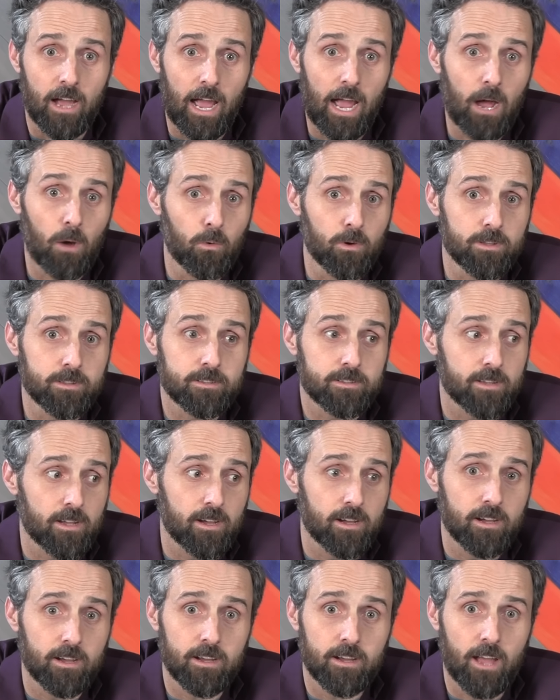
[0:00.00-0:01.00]
I was
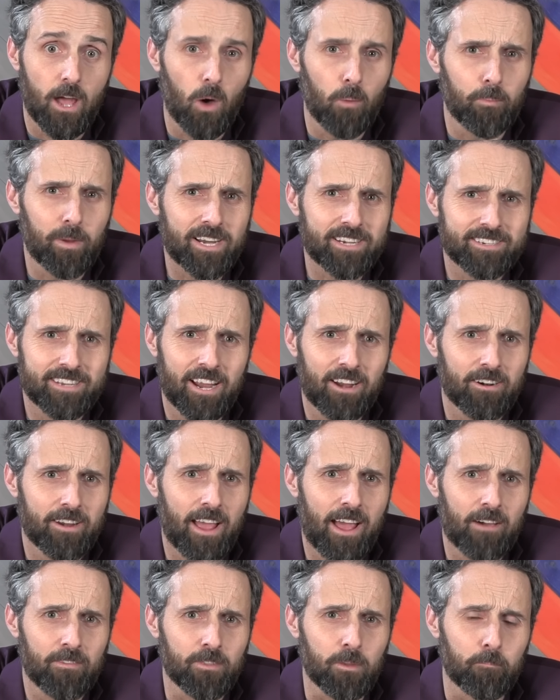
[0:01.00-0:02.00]
helping tear
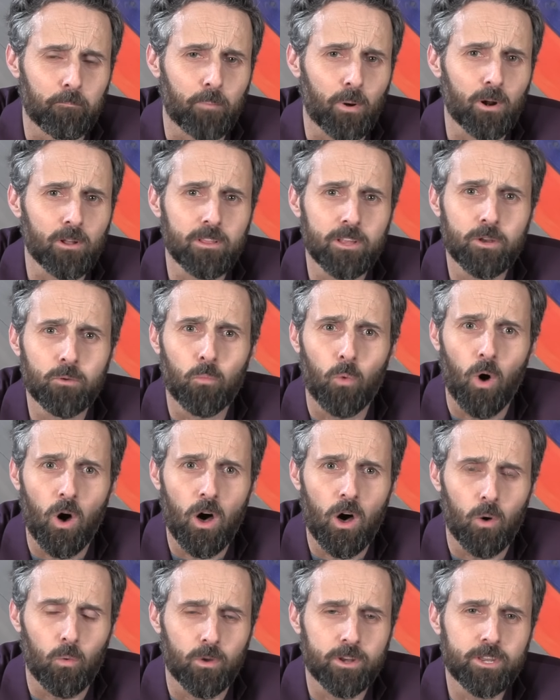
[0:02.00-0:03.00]
down the Berlin
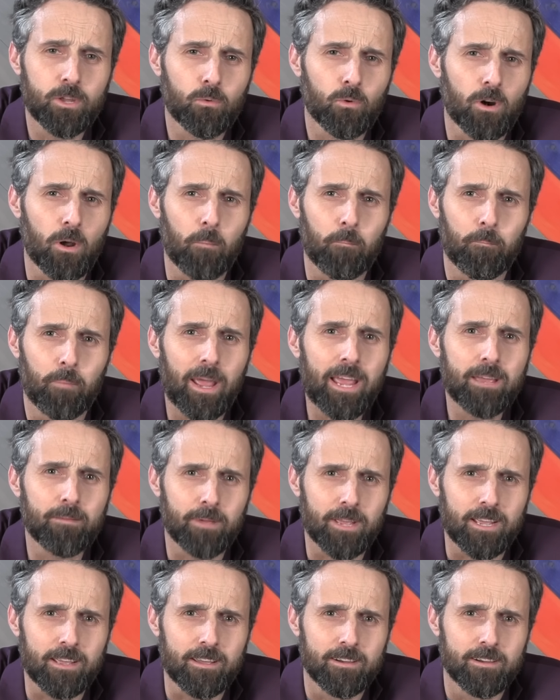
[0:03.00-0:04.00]
Wall when you were a
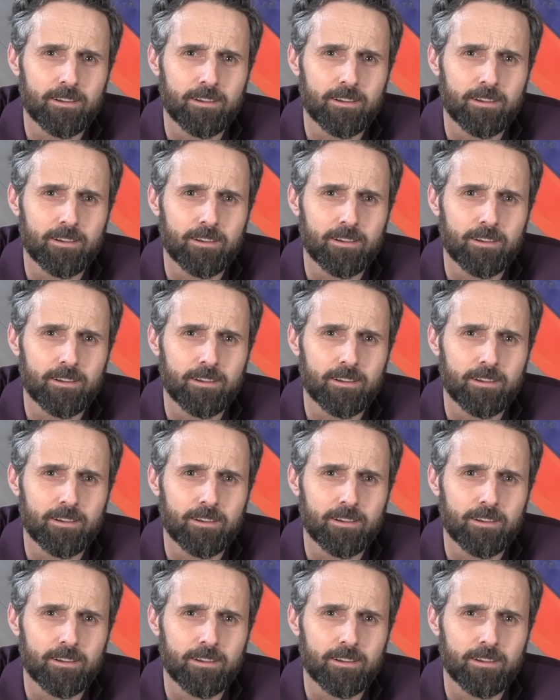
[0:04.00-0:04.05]
baby."